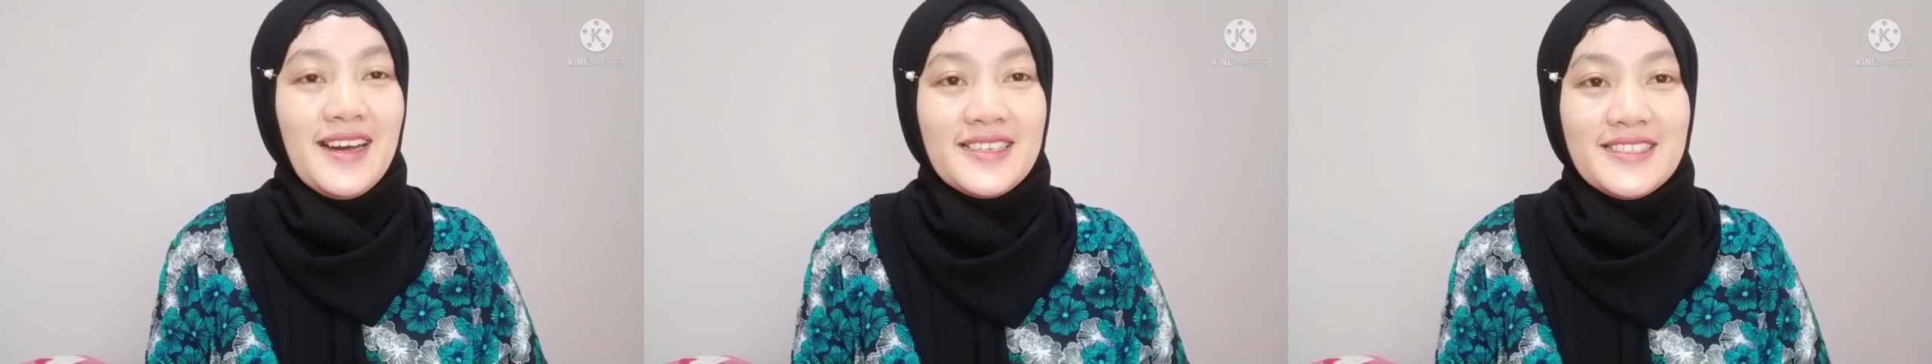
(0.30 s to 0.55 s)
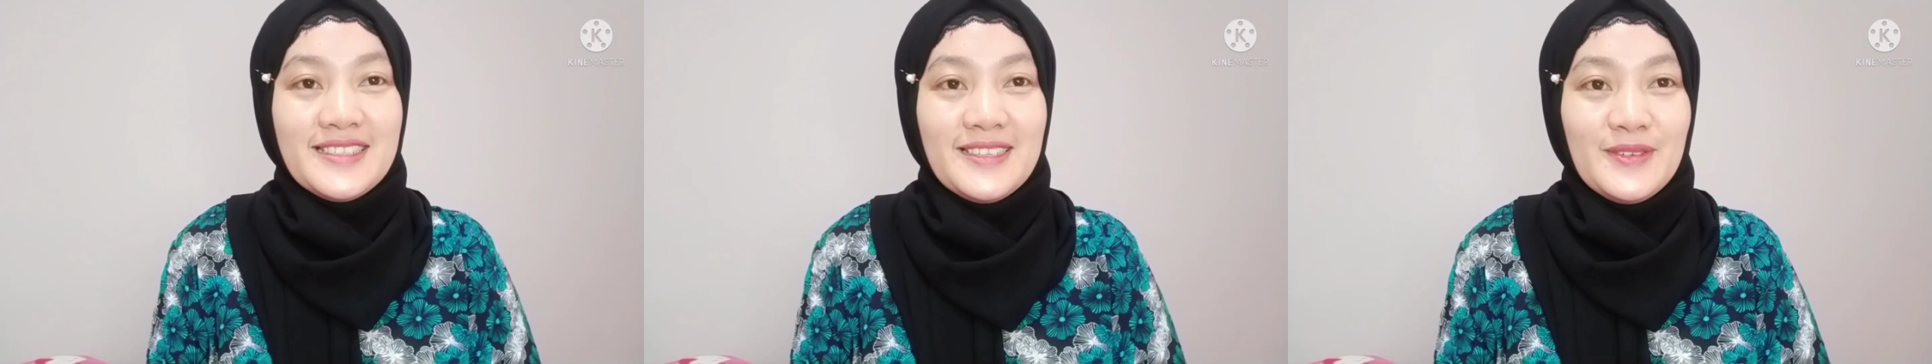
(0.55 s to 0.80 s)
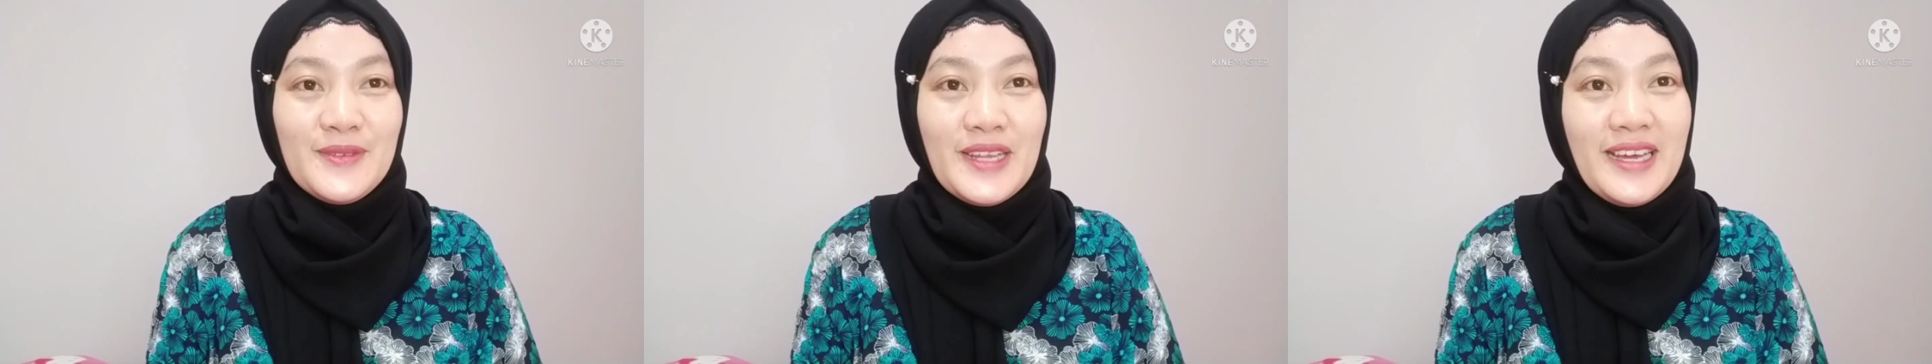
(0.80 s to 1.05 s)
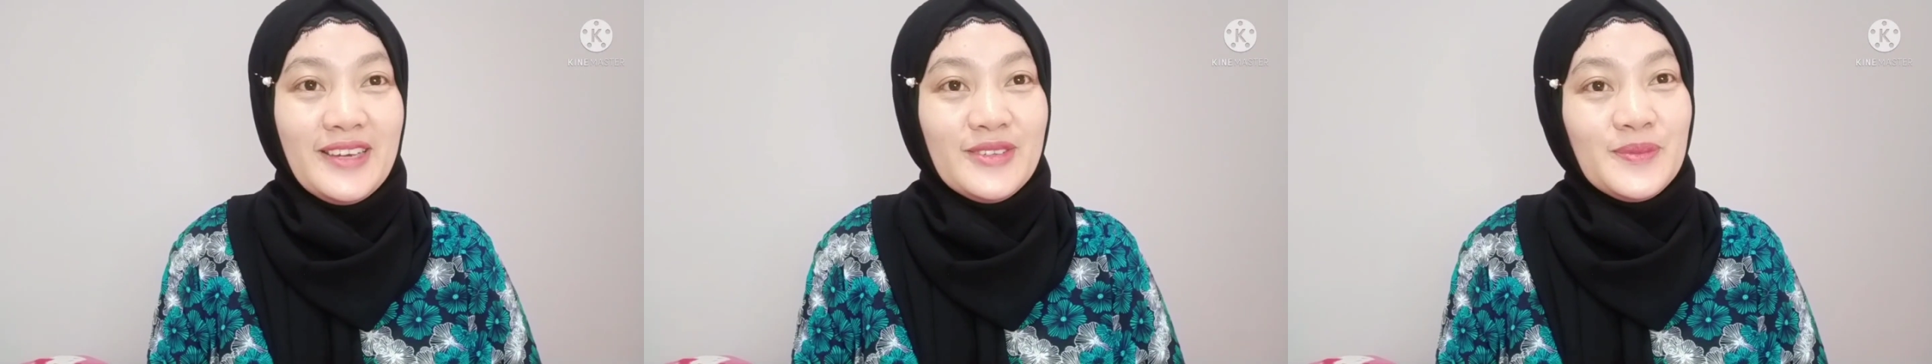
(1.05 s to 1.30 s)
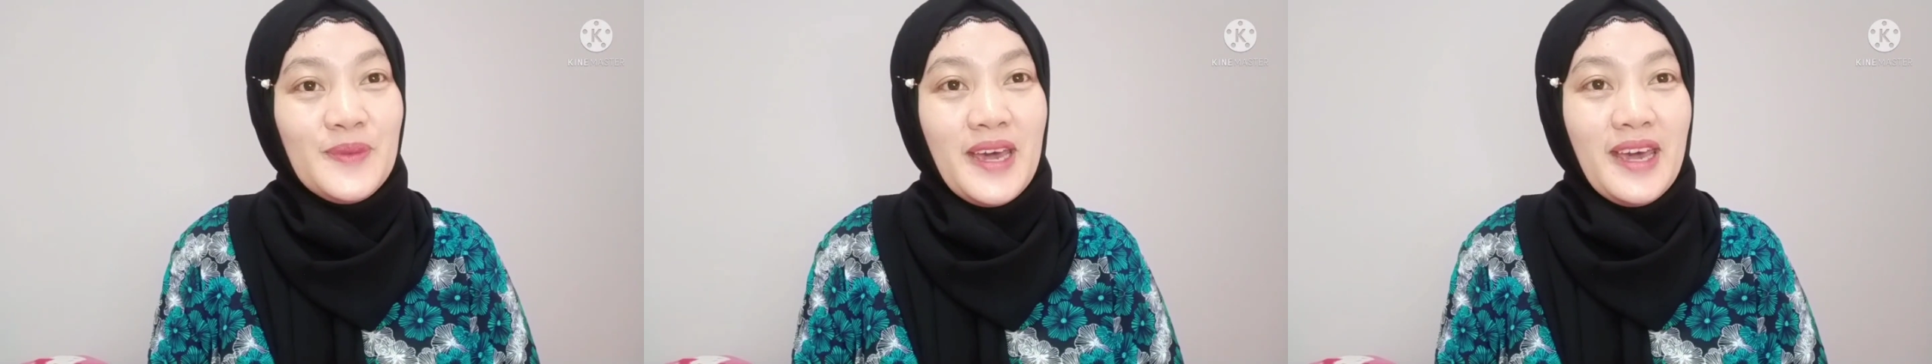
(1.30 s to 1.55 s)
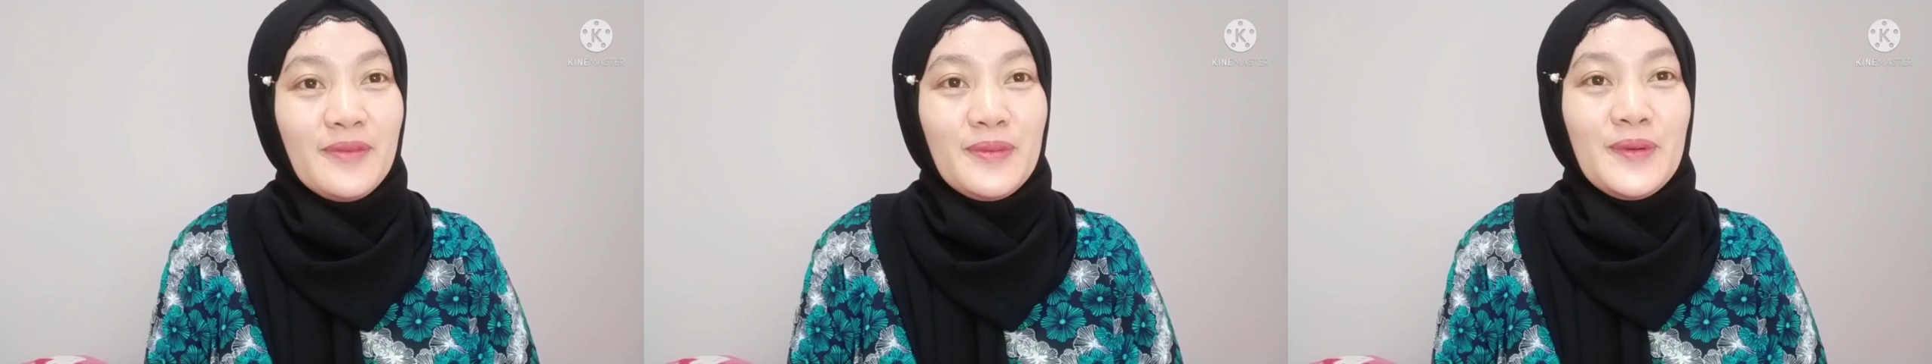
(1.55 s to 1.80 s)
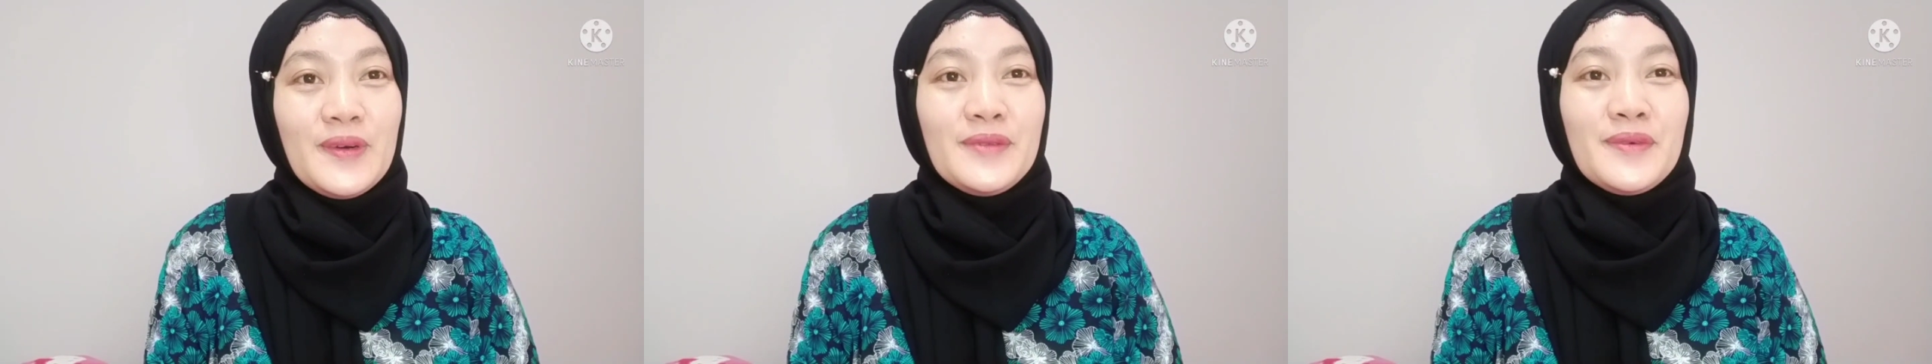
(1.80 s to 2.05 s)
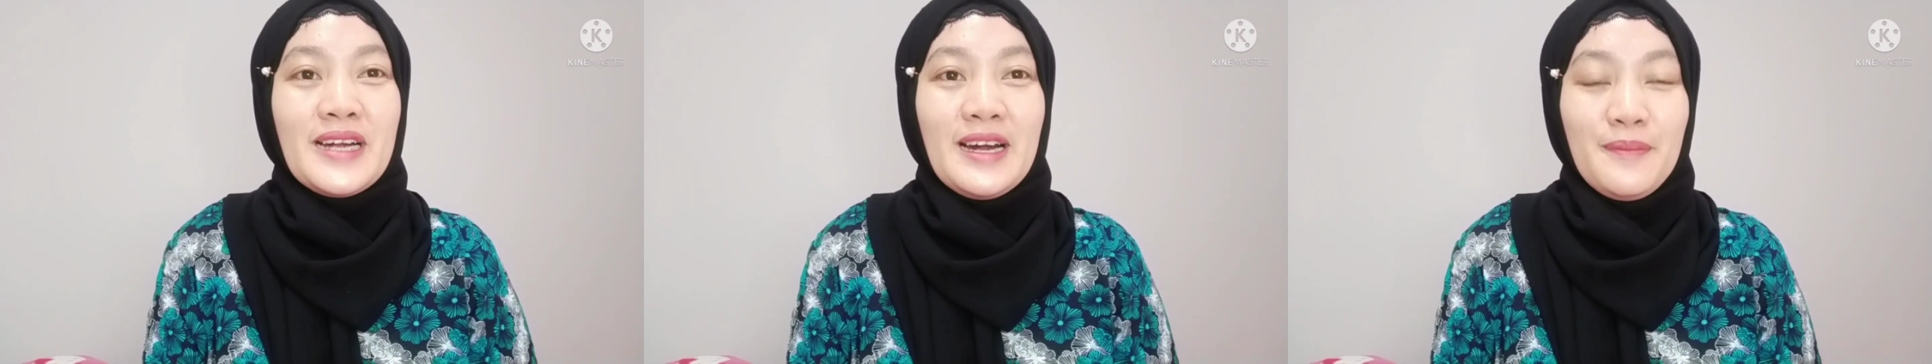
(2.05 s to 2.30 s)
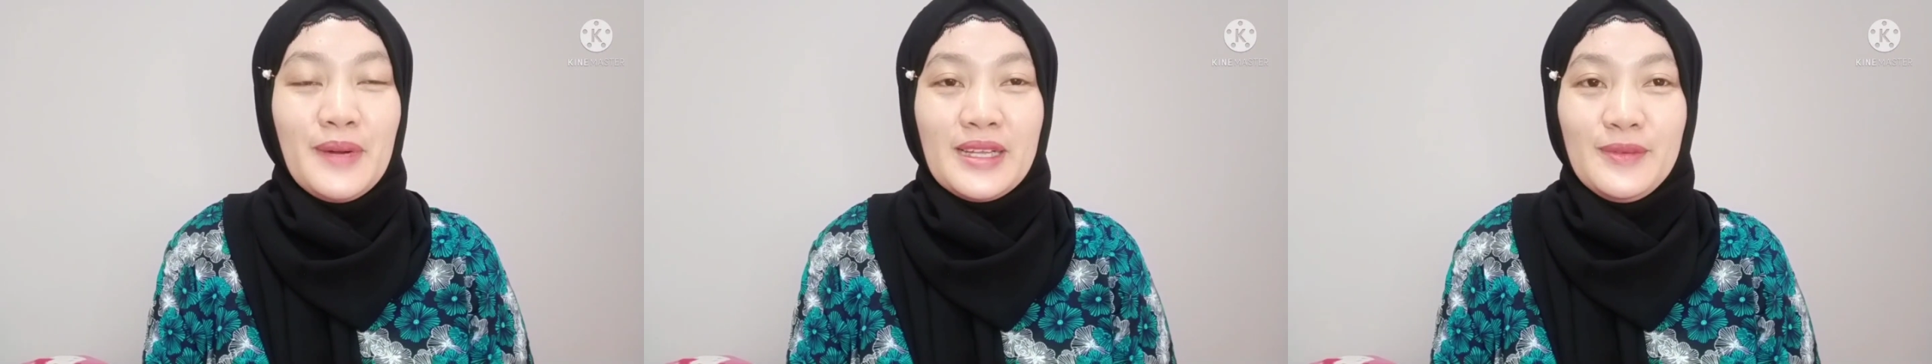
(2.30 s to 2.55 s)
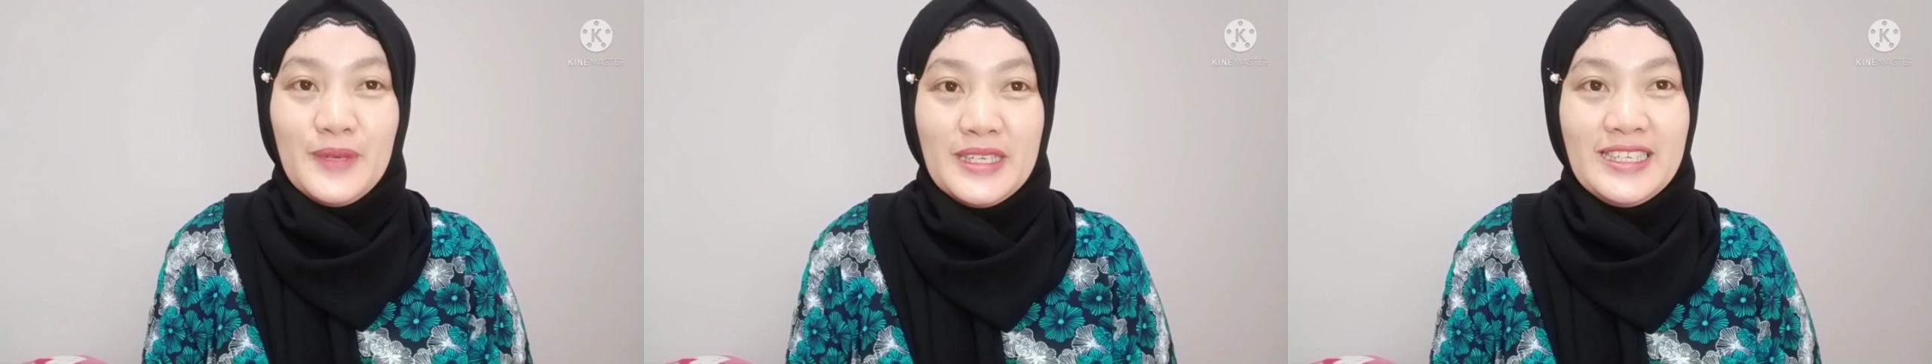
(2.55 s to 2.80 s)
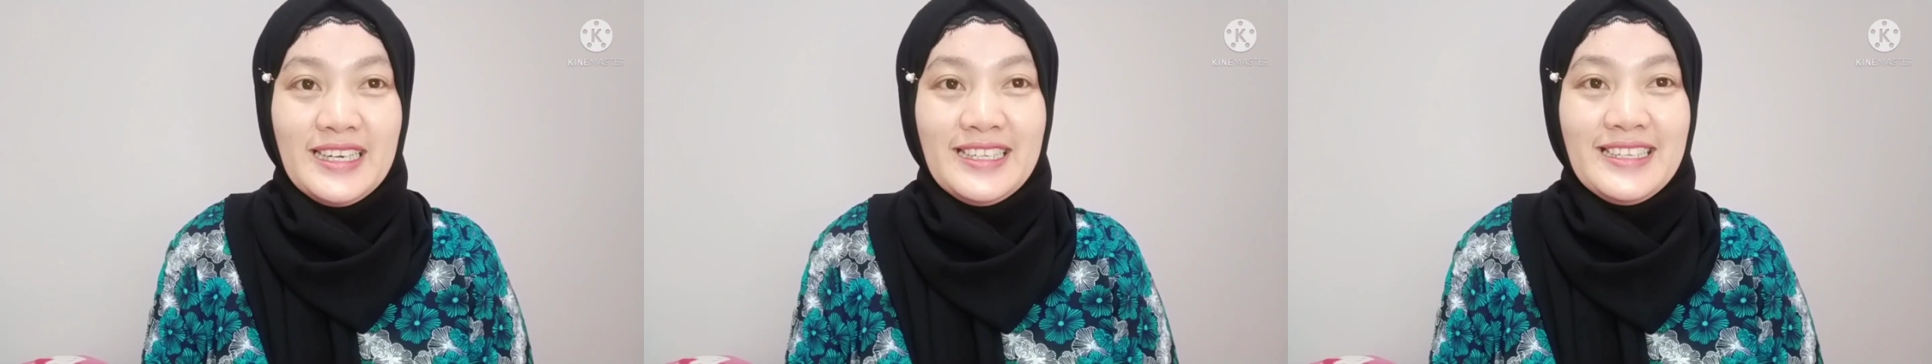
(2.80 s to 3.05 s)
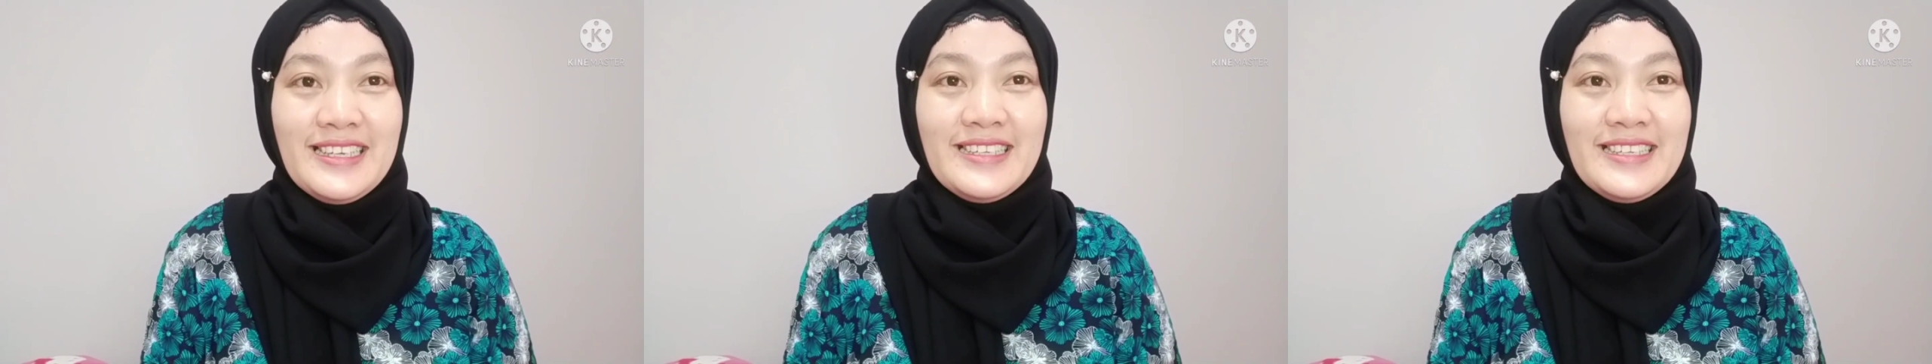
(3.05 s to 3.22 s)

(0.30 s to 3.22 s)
Assalamu alaikum. Hey everyone, welcome back to my channel.